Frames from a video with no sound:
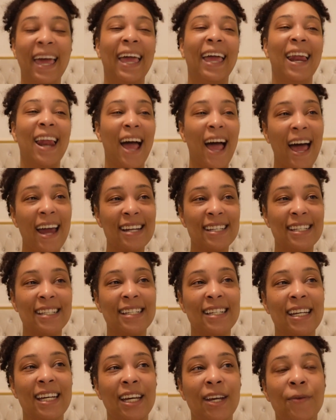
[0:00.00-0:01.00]
And
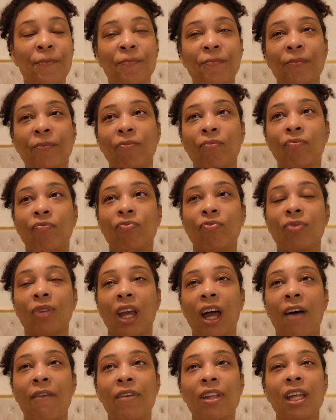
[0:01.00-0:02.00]
honestly,
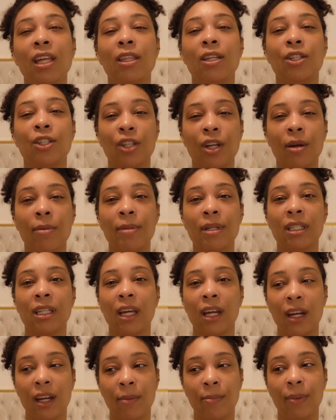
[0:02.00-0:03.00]
I feel like the gym is
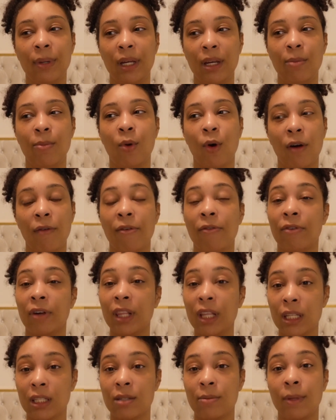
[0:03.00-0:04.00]
gonna be more
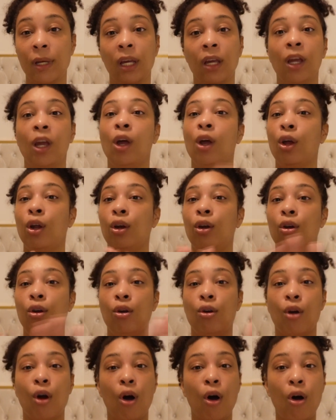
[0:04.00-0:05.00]
fulfilling to me
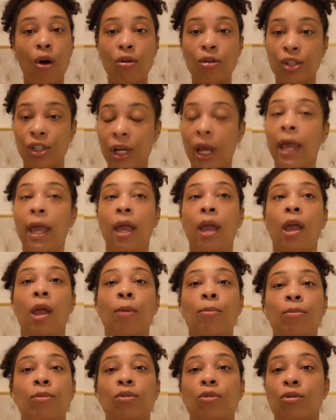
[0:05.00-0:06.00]
no
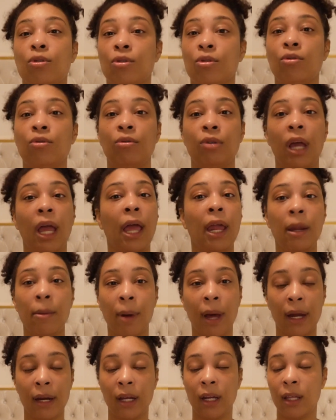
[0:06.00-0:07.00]
shame to
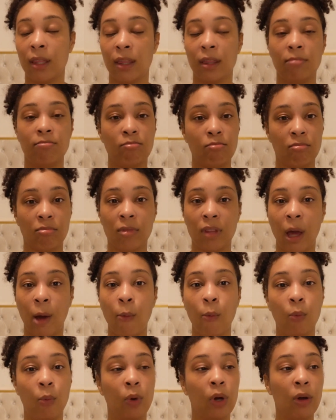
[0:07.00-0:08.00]
anybody
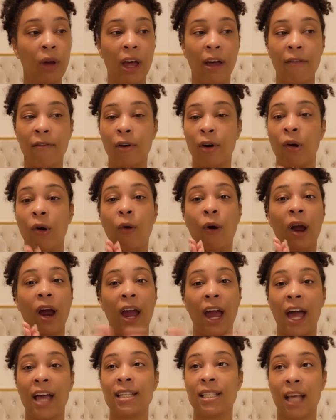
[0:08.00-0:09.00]
that will ever or
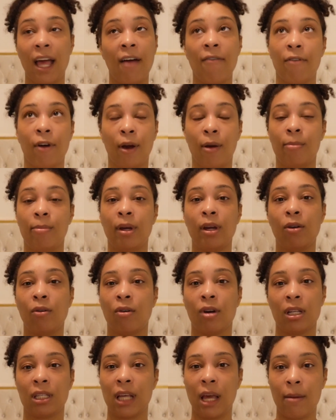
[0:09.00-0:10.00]
has ever been
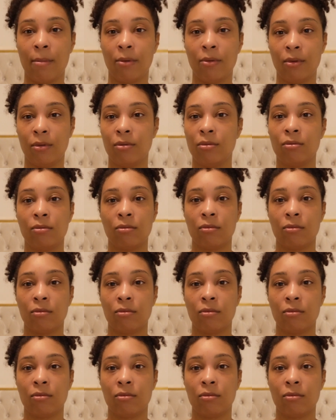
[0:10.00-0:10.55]
on a table